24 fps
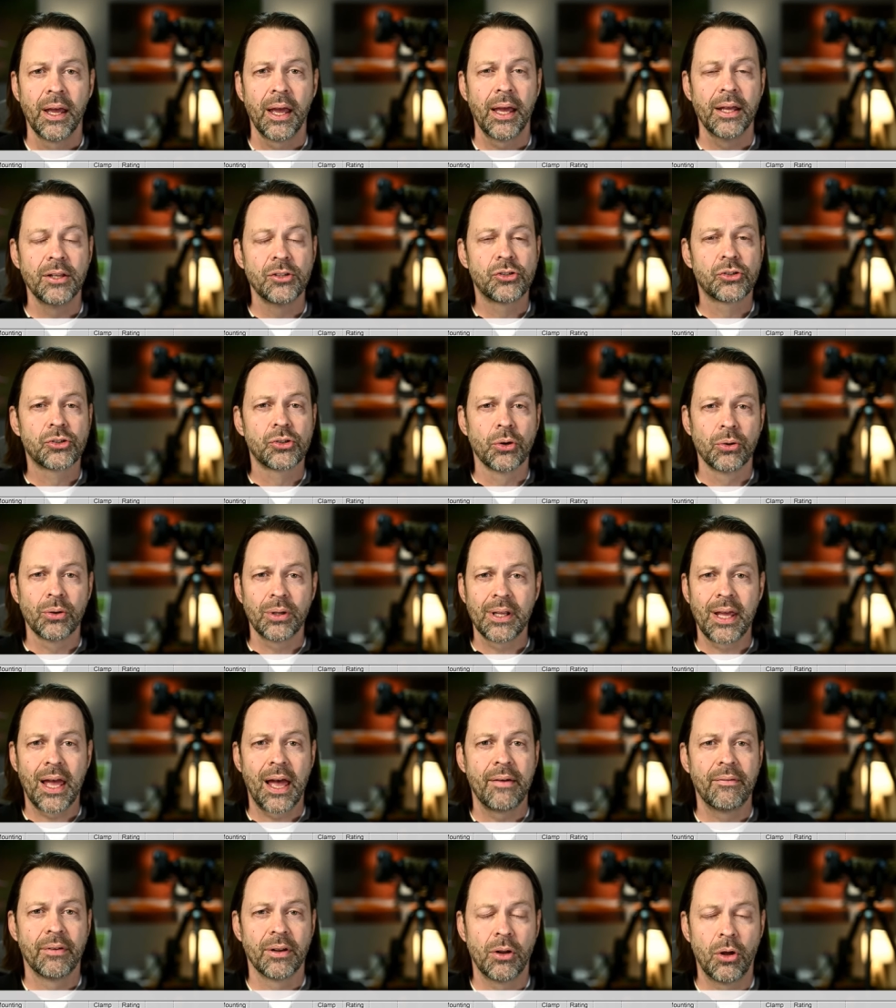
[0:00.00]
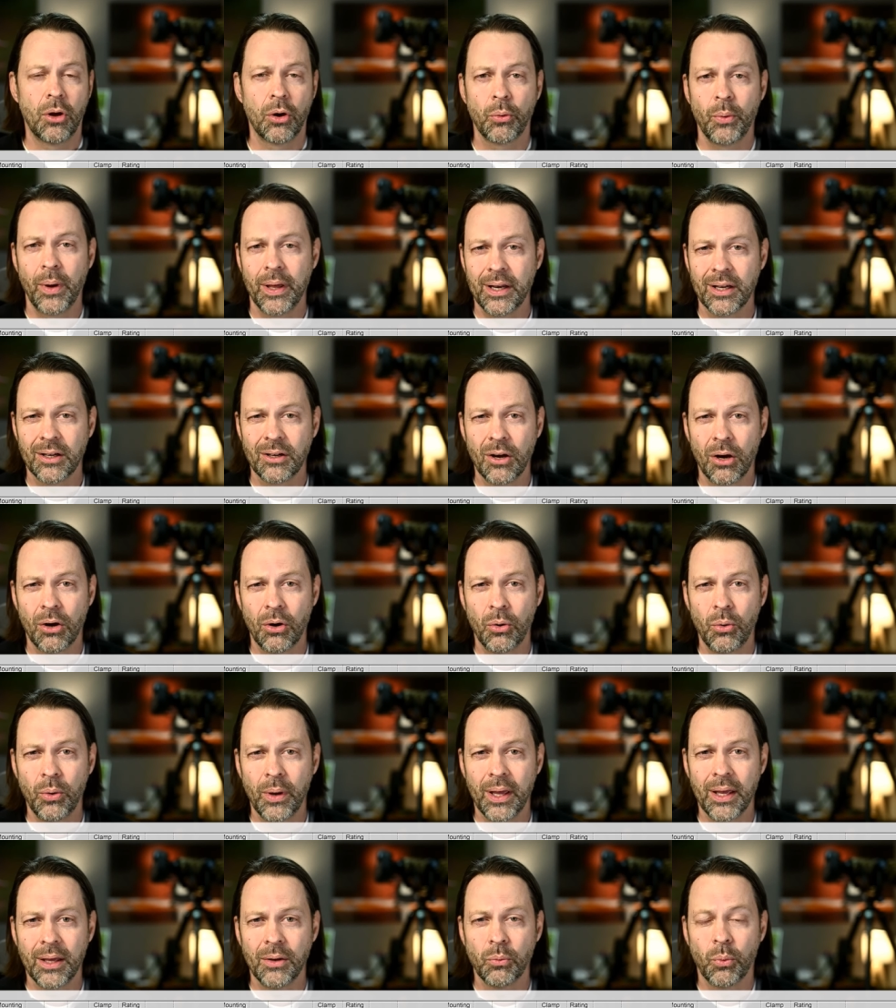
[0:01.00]
And certainly, I have a long way to go
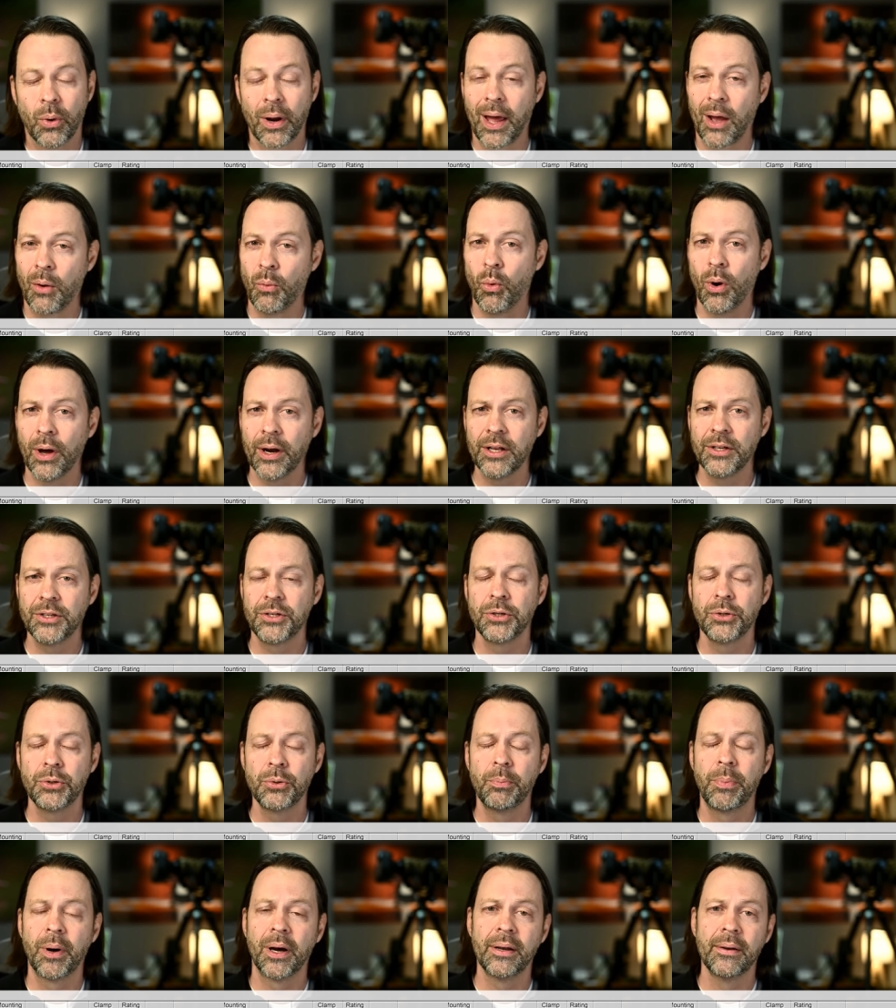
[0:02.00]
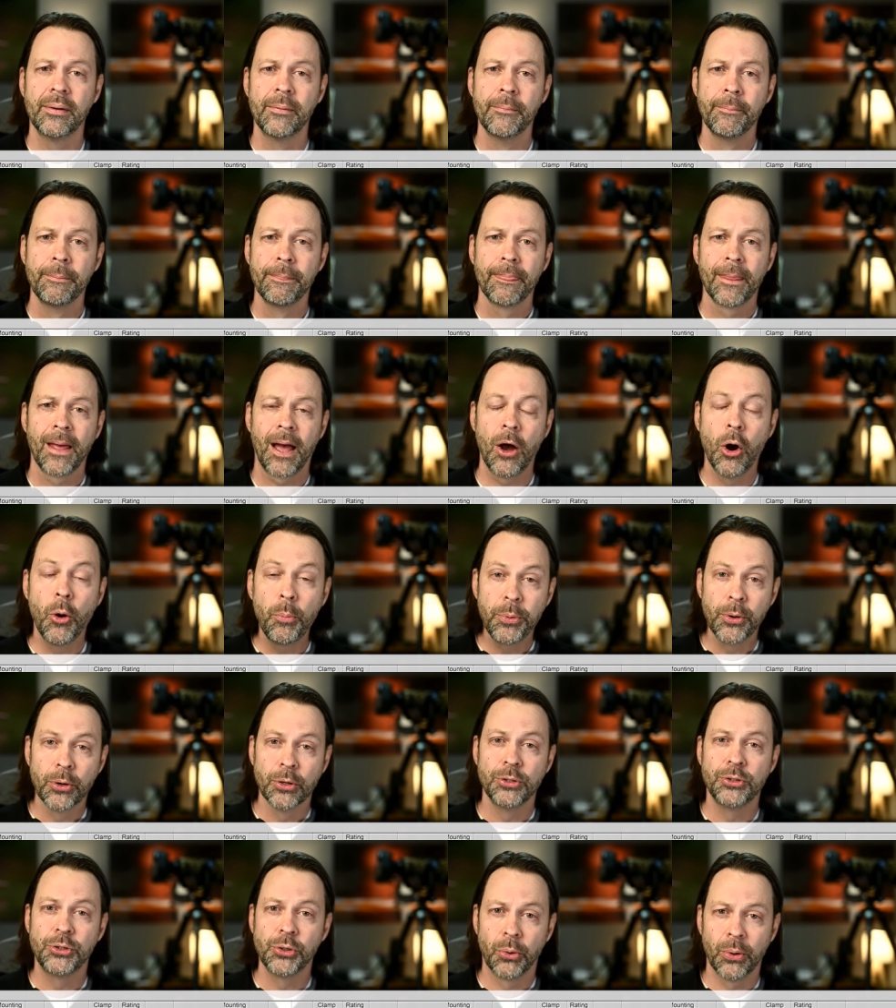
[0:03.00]
in what I want to do, but I hope you're
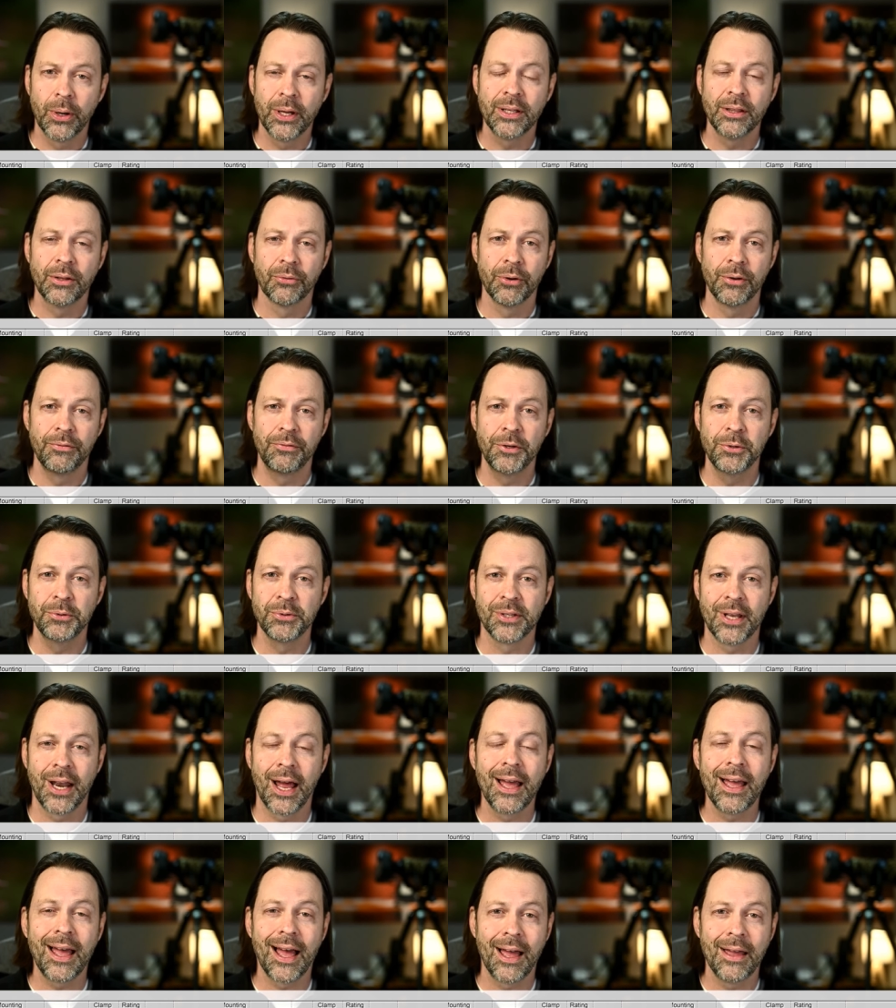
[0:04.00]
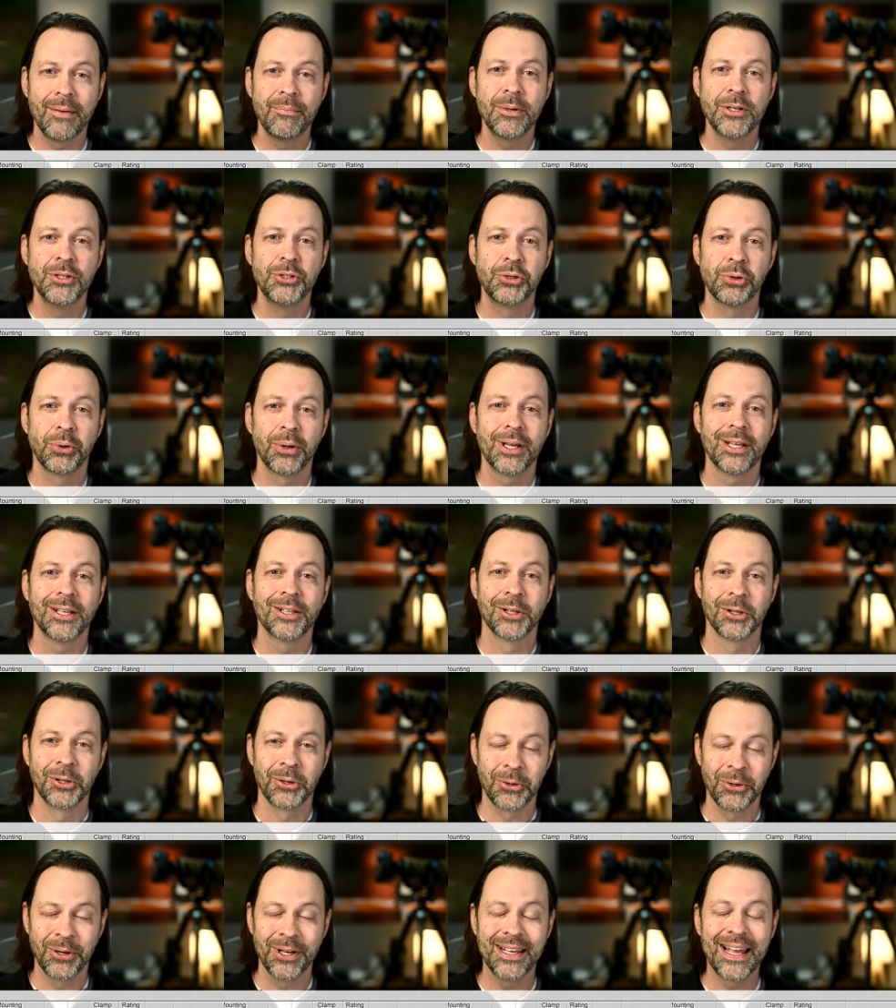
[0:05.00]
enjoying the reviews and I, am enjoying
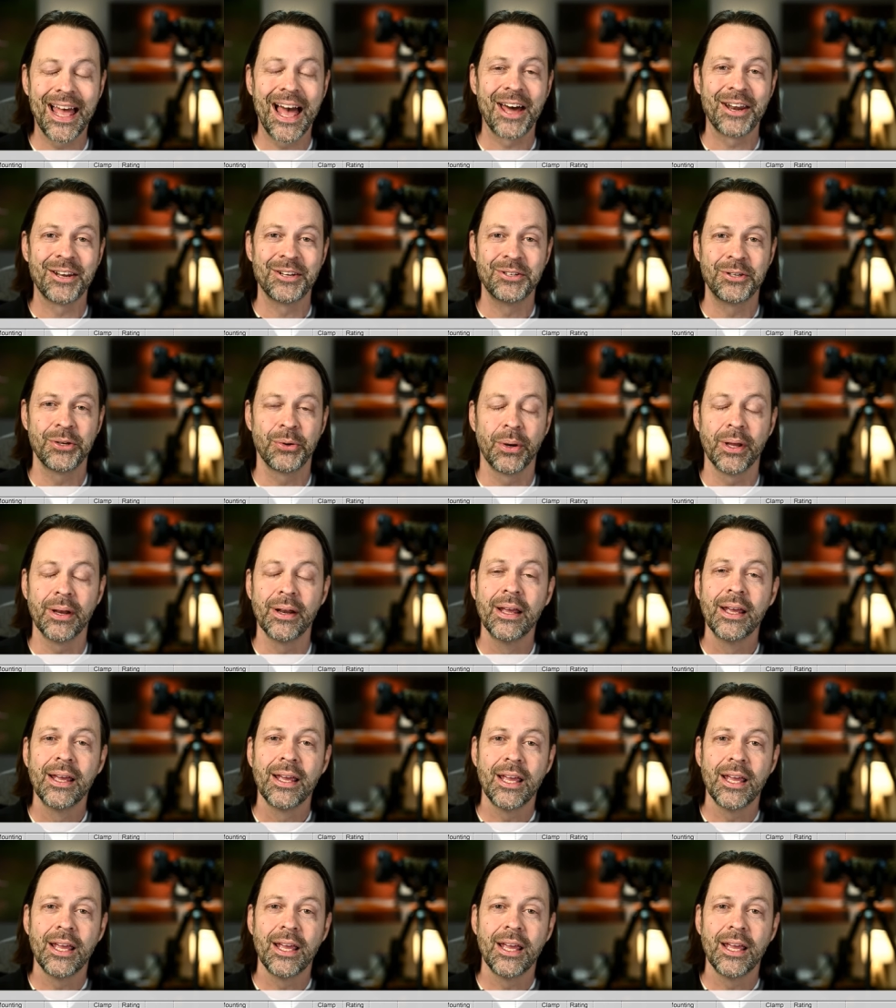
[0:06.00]
learning how to do it.